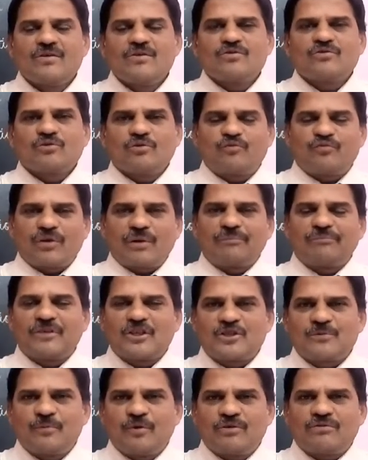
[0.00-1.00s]
So from
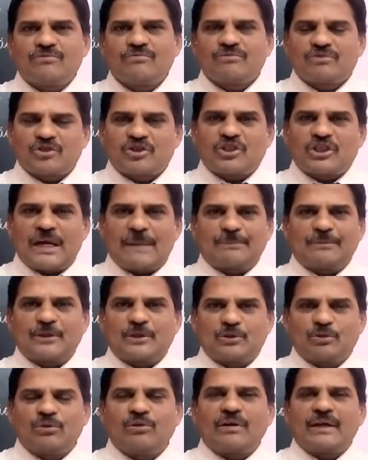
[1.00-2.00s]
this book, chapter
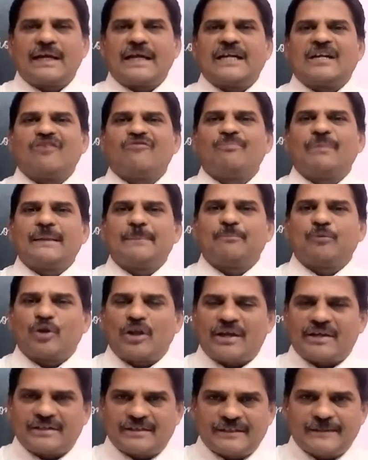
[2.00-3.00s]
2, end of
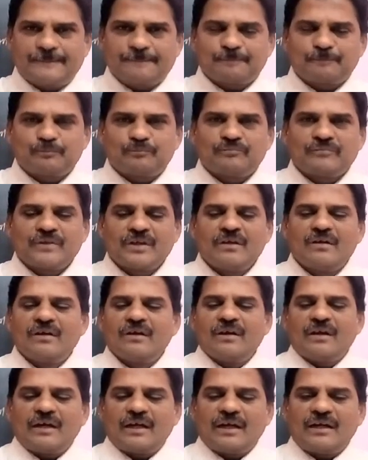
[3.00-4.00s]
bipolarity,
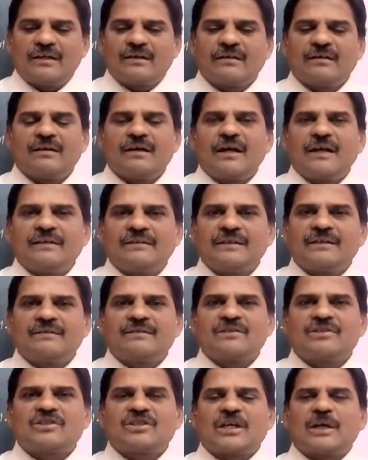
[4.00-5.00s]
and under
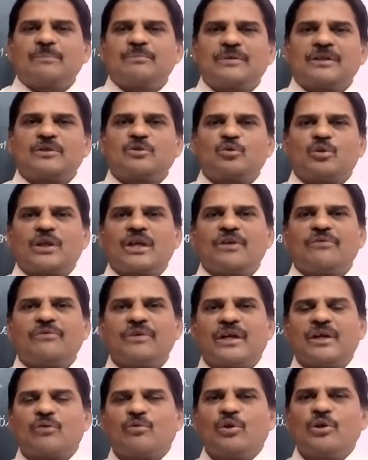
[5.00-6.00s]
this chapter today
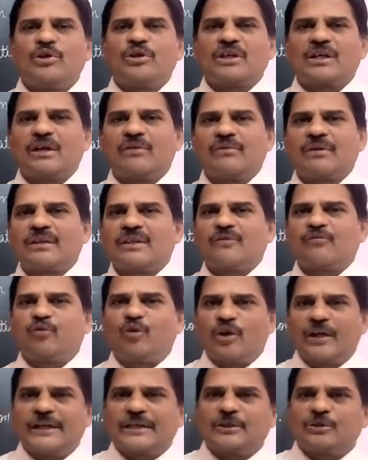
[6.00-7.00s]
we are going to cover the
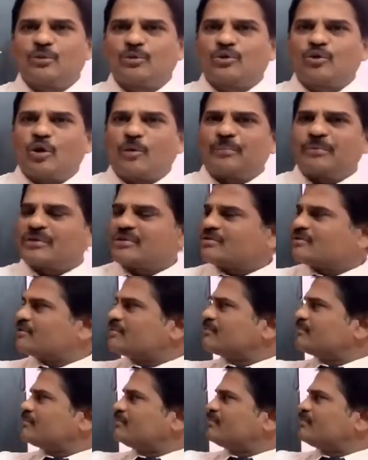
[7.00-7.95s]
following two topics.